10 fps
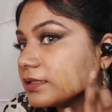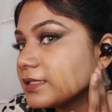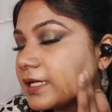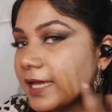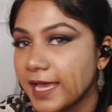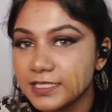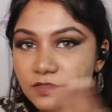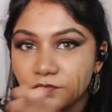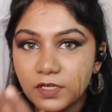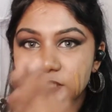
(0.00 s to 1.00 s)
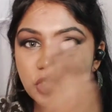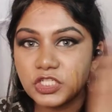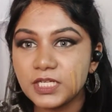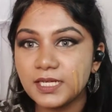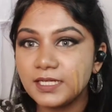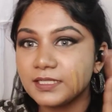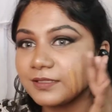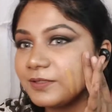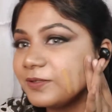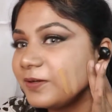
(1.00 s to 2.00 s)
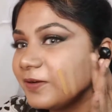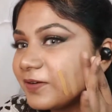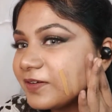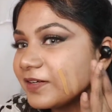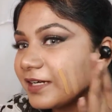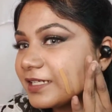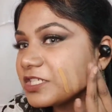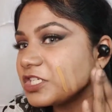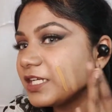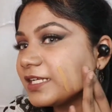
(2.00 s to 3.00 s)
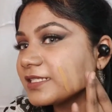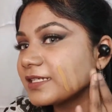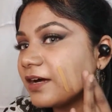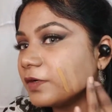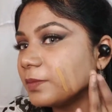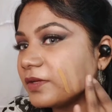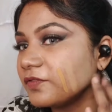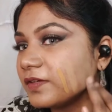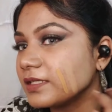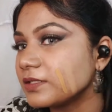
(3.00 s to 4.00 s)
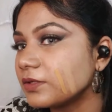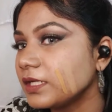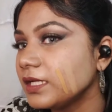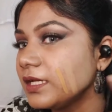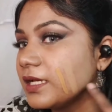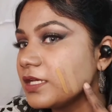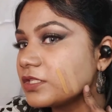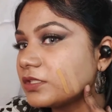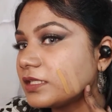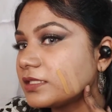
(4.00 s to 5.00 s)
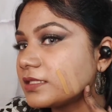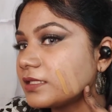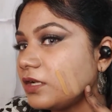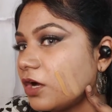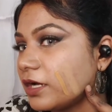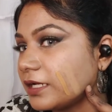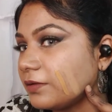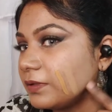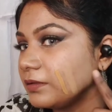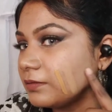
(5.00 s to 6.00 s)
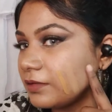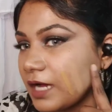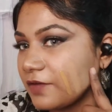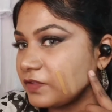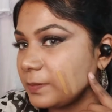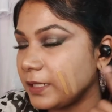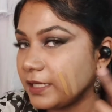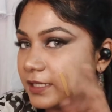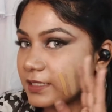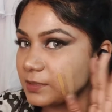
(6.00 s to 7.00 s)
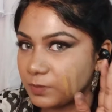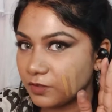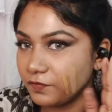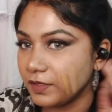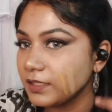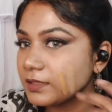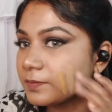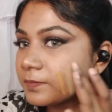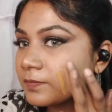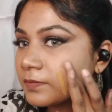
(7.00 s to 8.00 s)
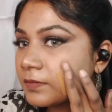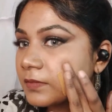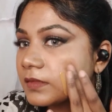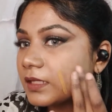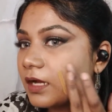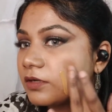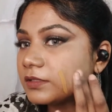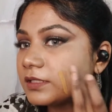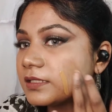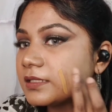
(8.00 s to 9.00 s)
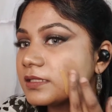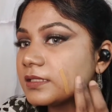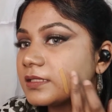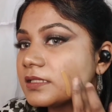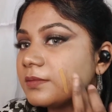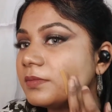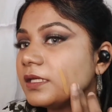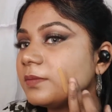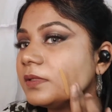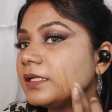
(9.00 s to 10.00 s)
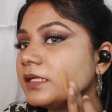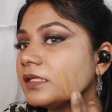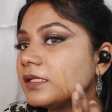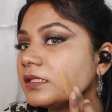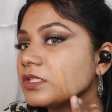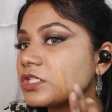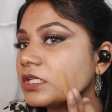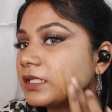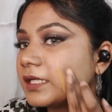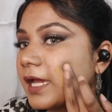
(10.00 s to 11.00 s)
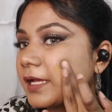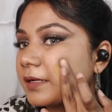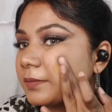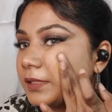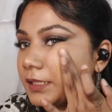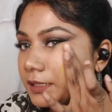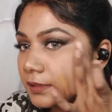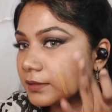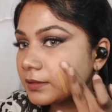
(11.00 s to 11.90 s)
It's like as if a sheet, a sheet has covered my face. Okay, so this is the L'Oreal one. After blending, it's perfect. Now this is the Maybelline in the shade Caramel.